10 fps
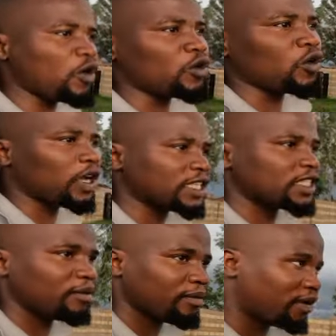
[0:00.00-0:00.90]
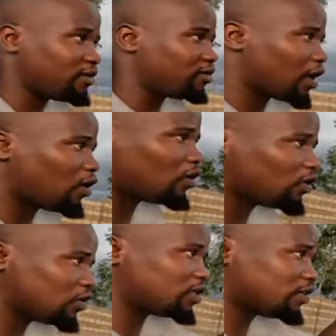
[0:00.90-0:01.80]
you know, last
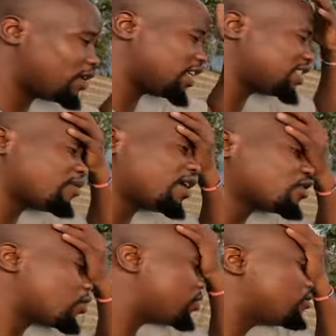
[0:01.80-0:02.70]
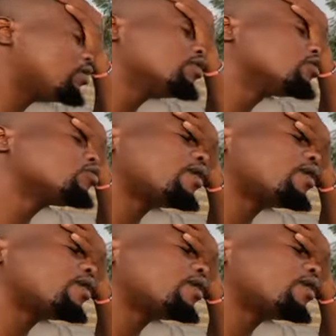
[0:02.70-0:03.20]
month or 2